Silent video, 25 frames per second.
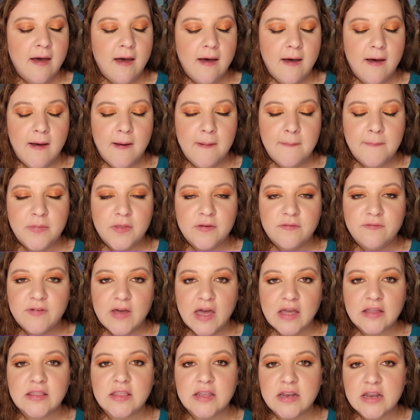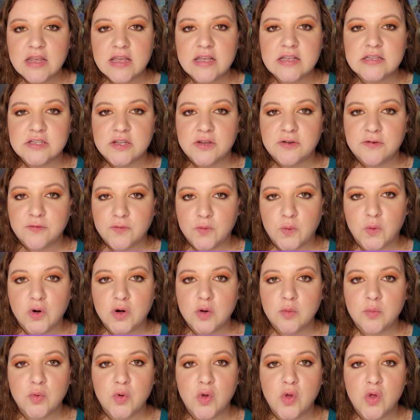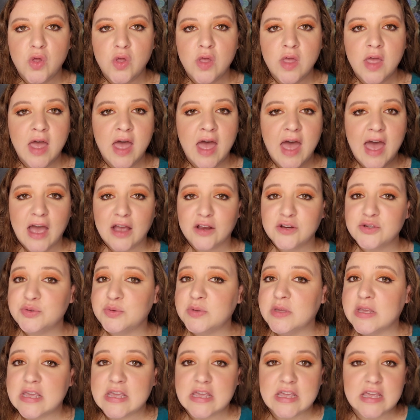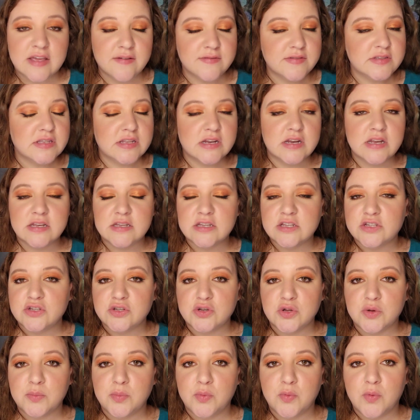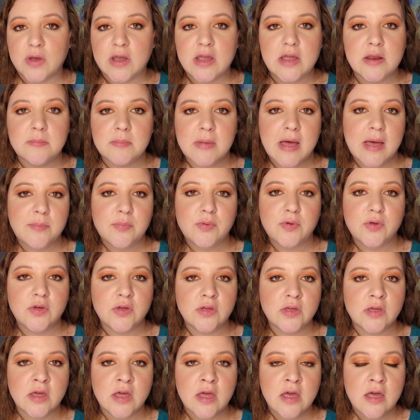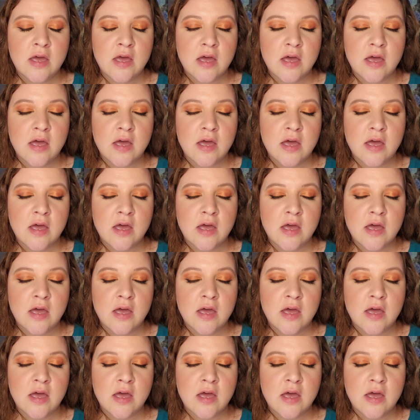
The fact that it is affordable actually gives an additional point in my book,